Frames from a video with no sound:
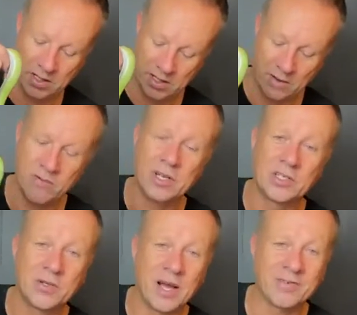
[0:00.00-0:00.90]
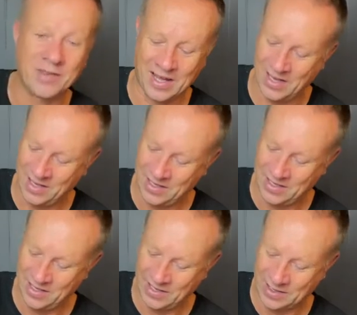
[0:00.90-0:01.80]
They really do have that
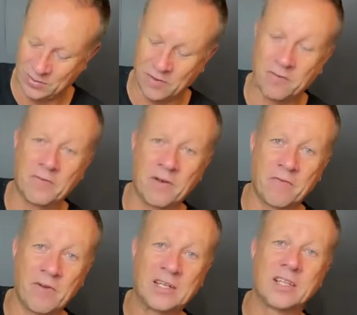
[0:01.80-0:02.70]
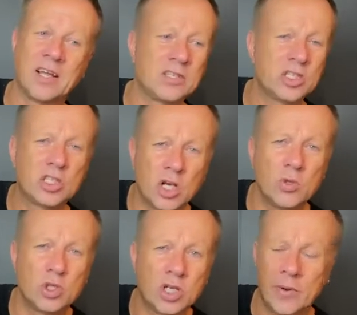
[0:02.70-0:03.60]
sort of fun factor. They're so
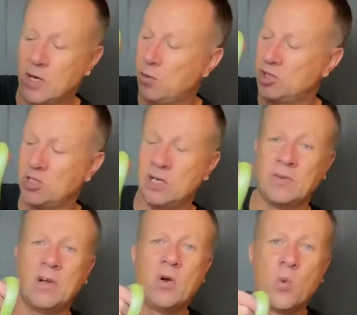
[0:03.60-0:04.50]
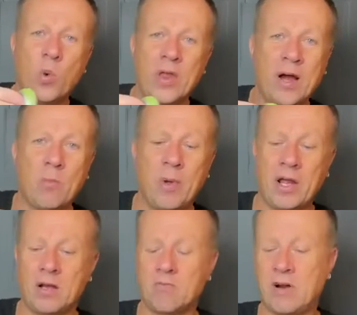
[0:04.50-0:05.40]
inquisitive without
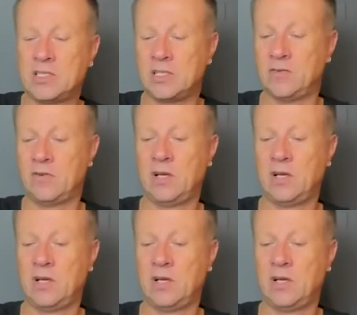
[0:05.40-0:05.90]
being aggressive.